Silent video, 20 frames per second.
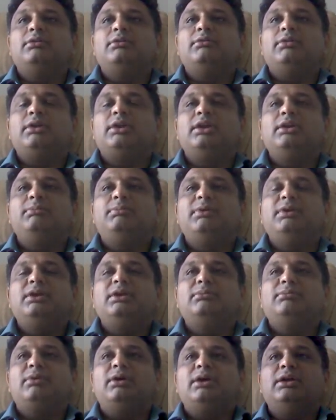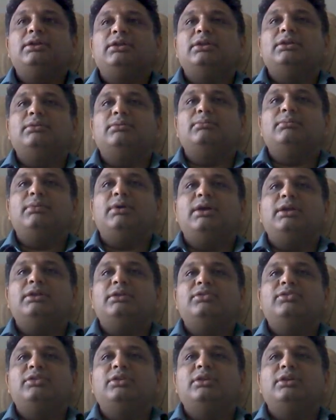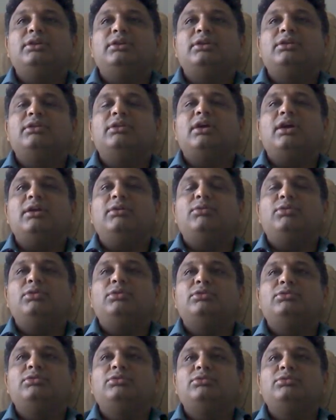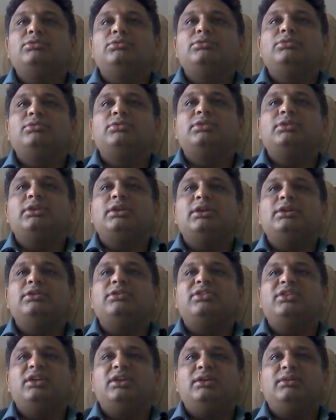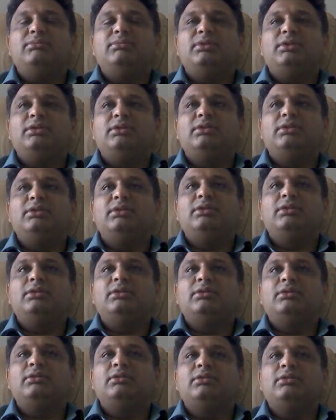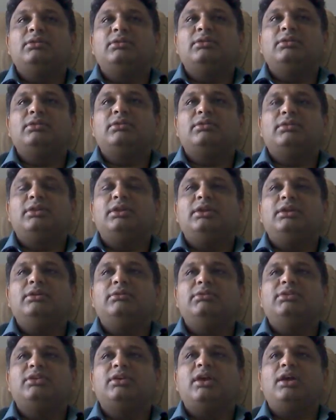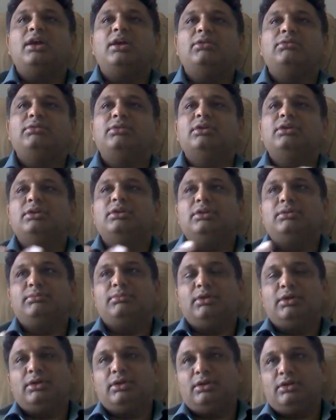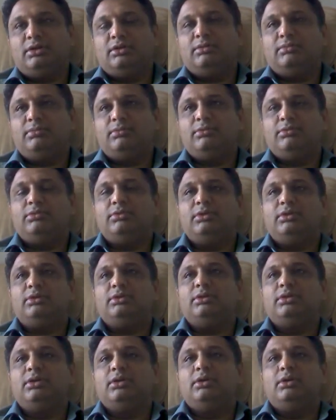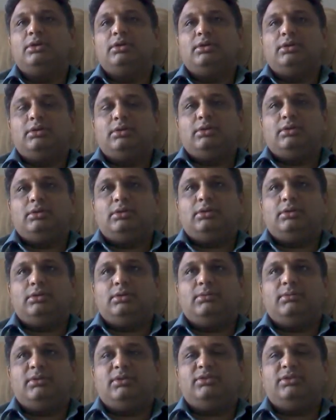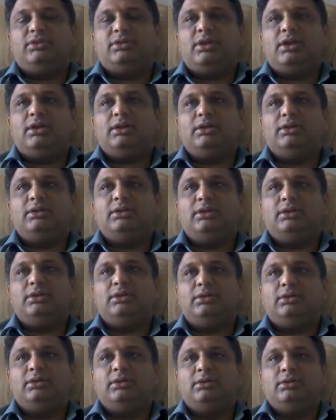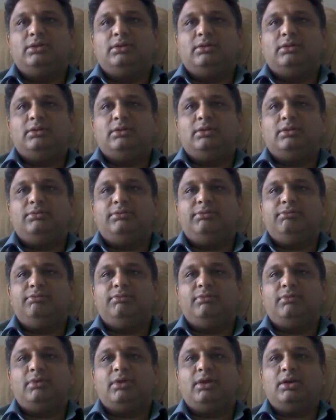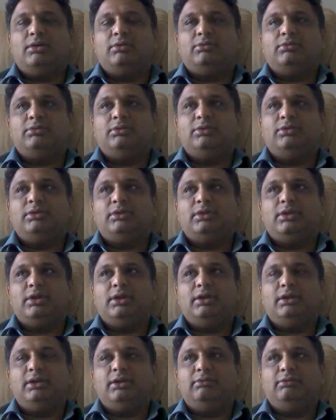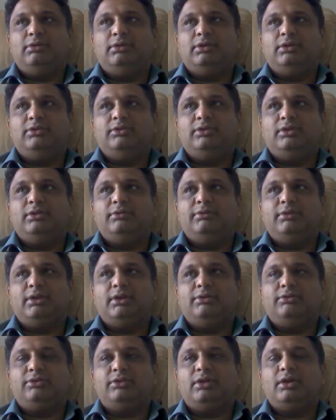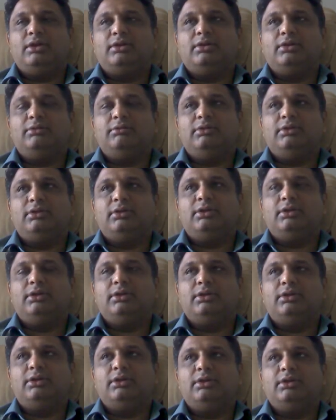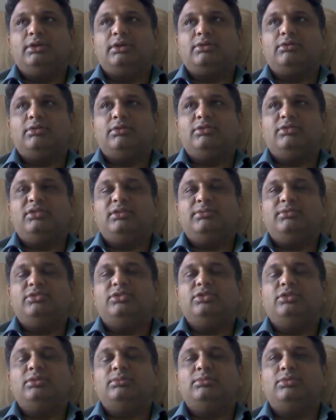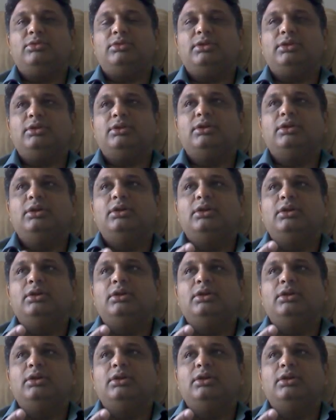But keeping in mind and by understanding that I want to tell the same thing which I have done in my current project. As an architect, I have to design high-level design where I started with creating a conceptual model